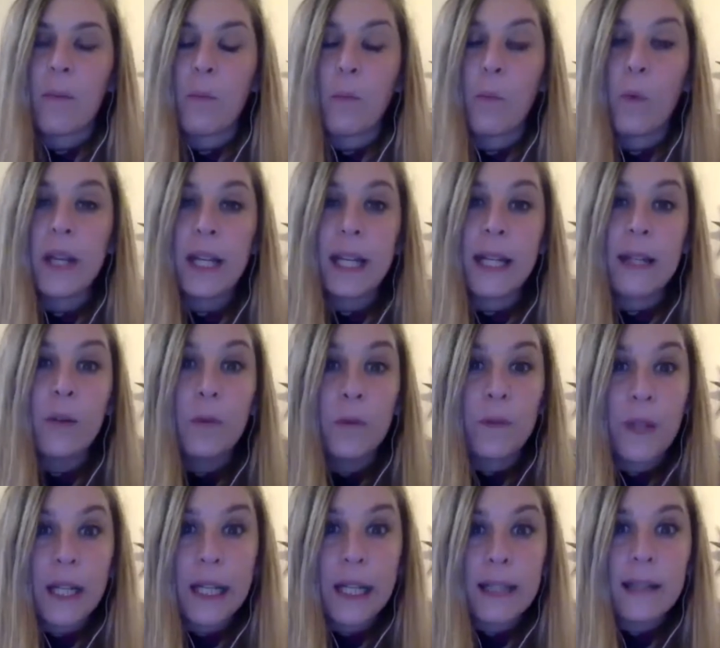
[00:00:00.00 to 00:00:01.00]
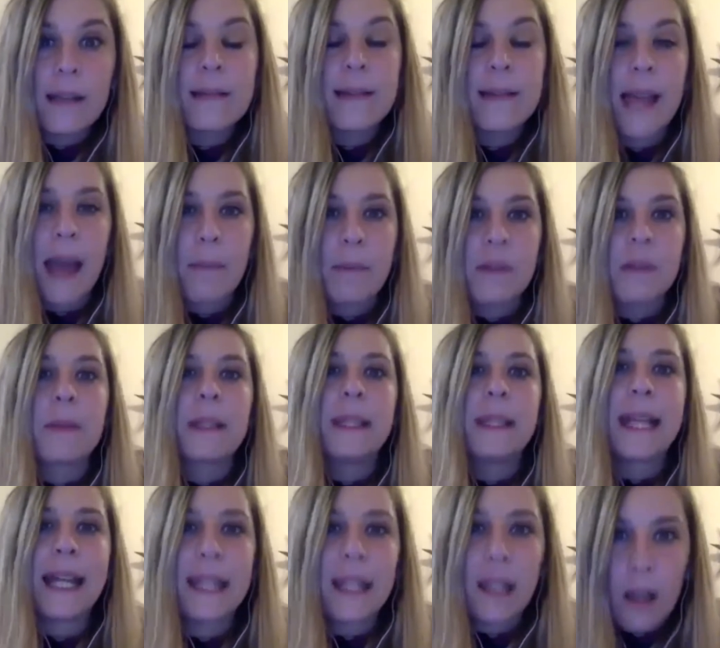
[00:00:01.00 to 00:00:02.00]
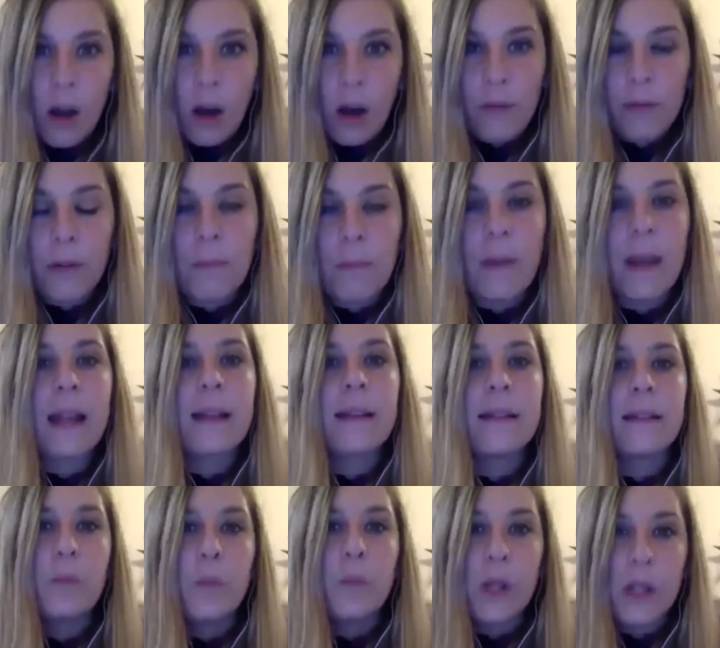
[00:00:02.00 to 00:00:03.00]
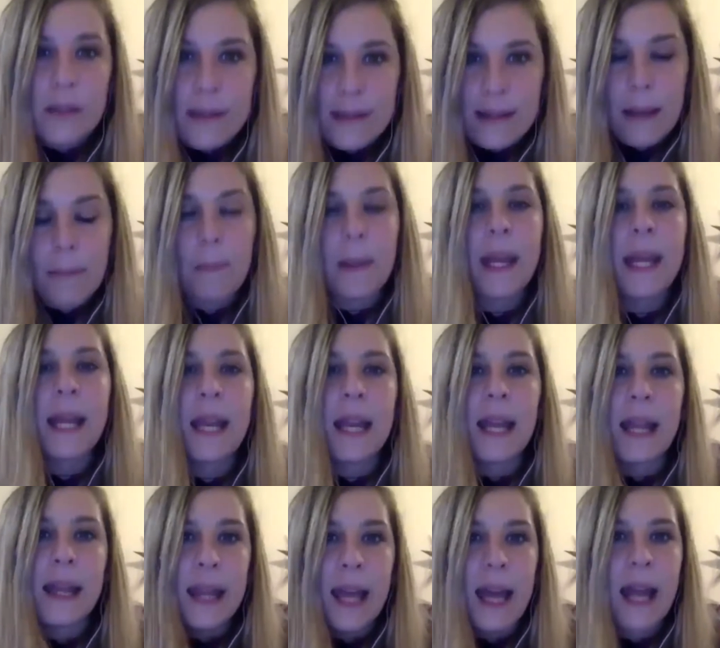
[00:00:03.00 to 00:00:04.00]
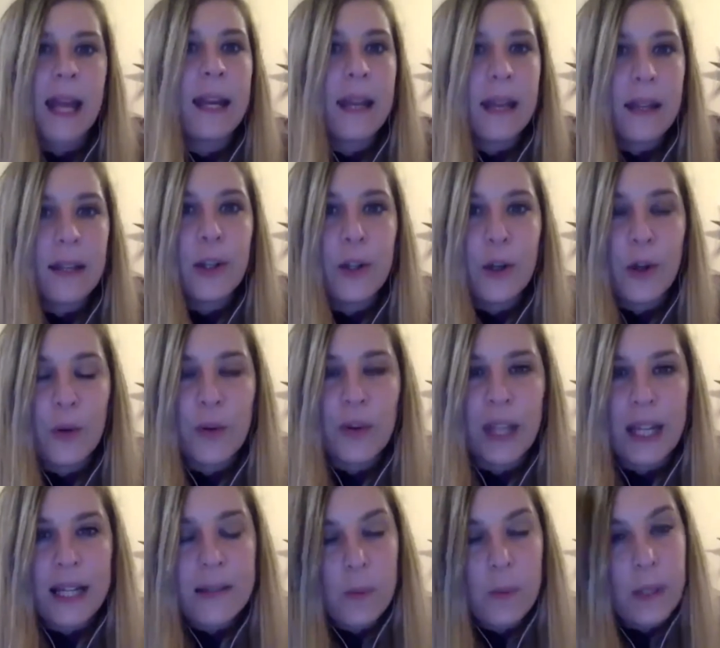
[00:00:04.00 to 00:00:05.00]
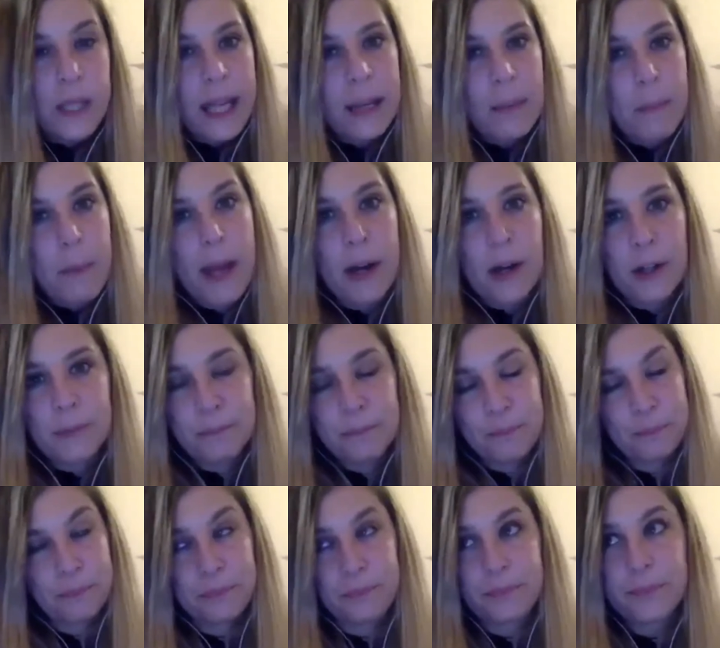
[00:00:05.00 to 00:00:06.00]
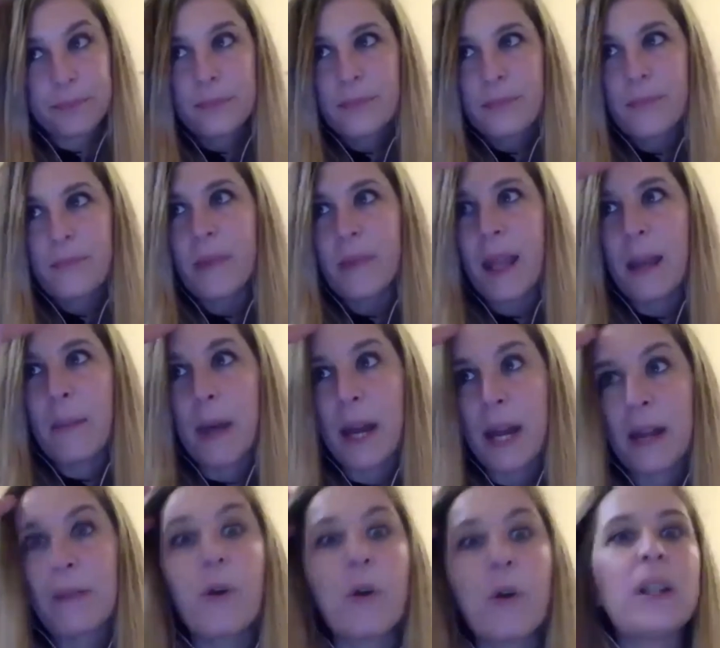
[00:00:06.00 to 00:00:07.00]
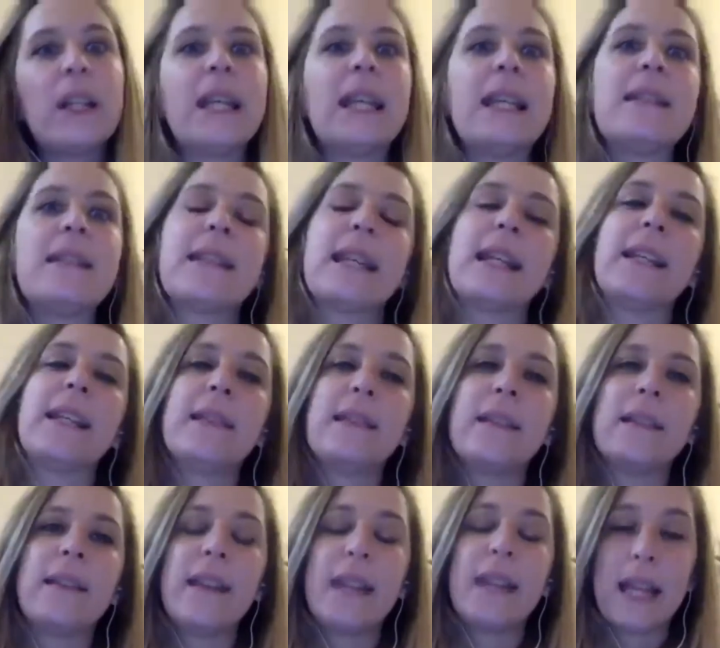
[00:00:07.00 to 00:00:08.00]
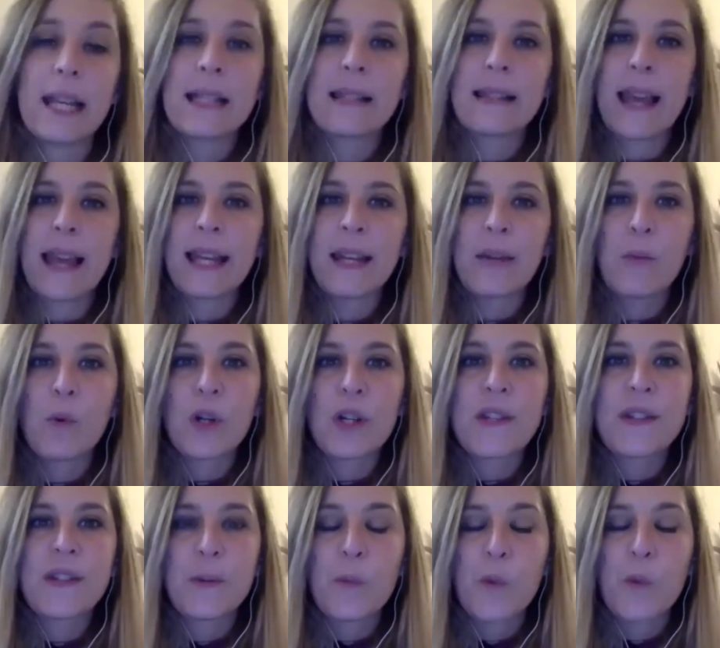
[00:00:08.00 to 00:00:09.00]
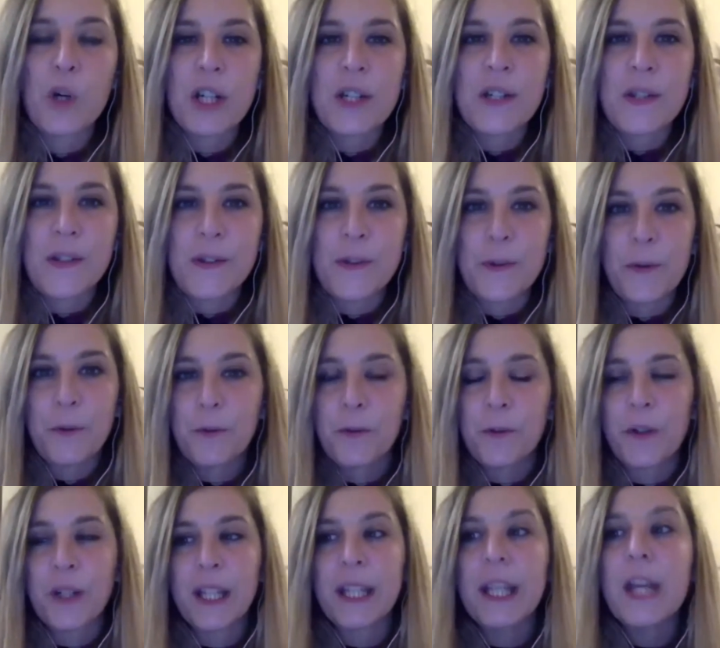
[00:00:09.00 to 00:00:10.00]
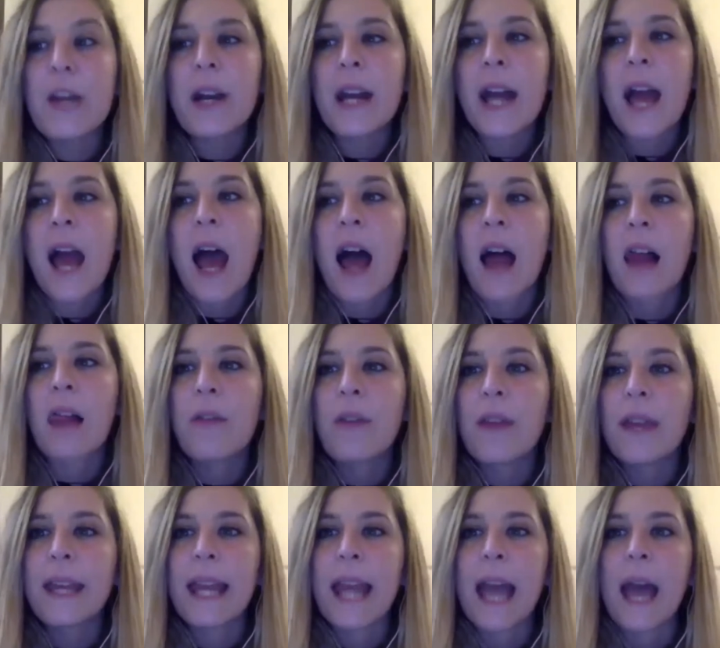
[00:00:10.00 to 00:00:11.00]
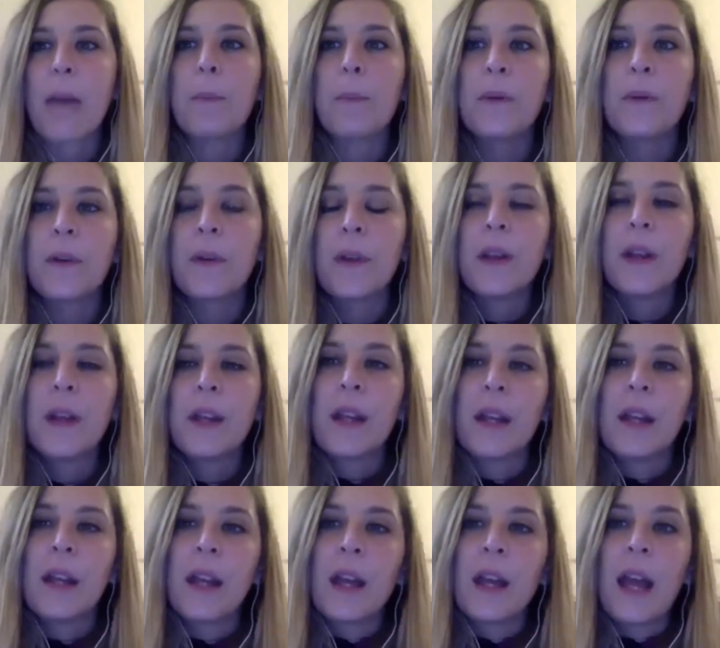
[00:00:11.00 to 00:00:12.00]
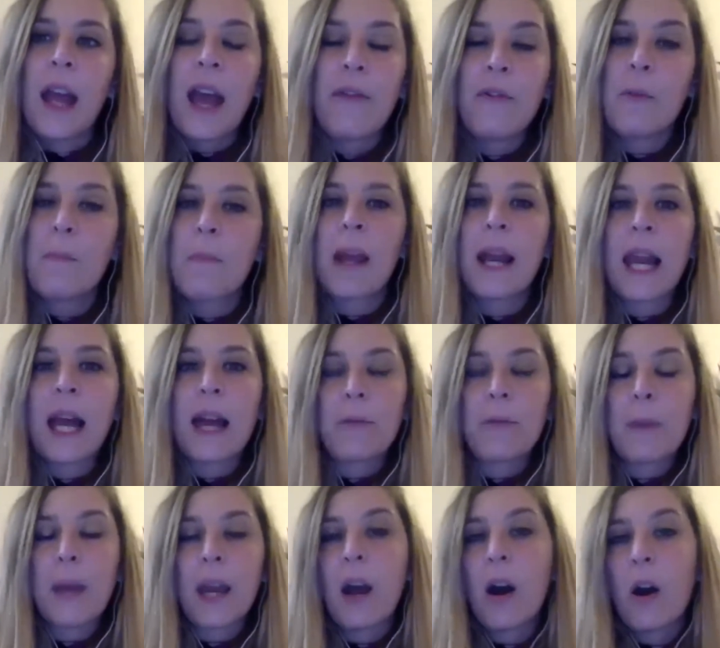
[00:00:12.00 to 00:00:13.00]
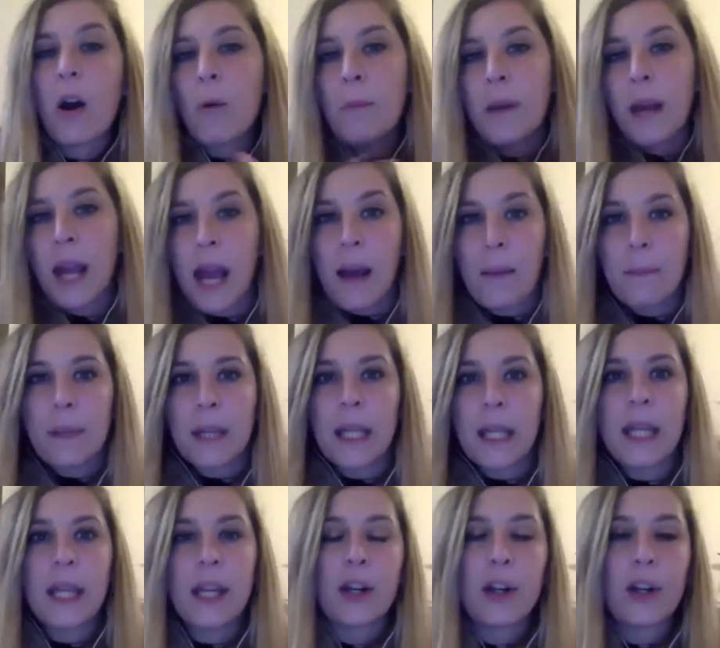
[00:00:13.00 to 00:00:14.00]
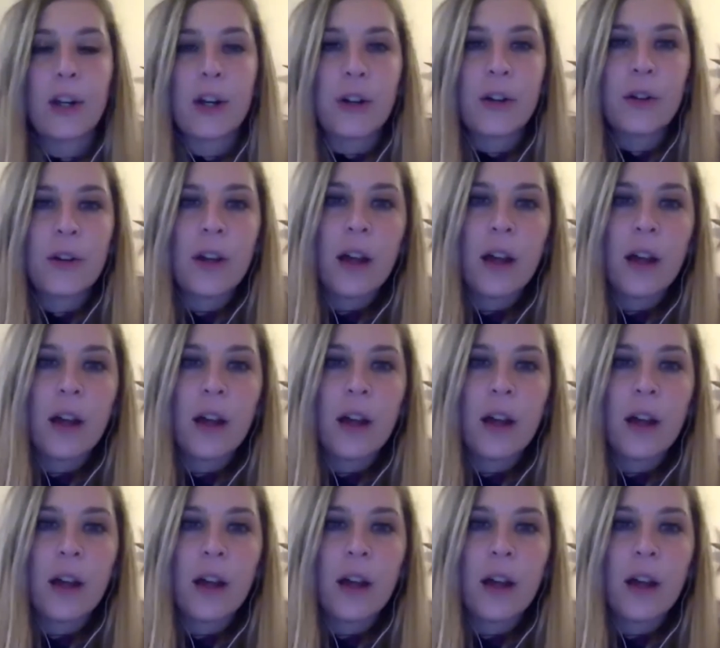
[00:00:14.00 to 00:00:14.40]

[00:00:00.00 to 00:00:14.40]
We need to fill in these gaps, but then the government will step in and then, you know, things will get better. But I've only seen things getting worse and worse. So for a year and a half, I kept having my life back home, coming here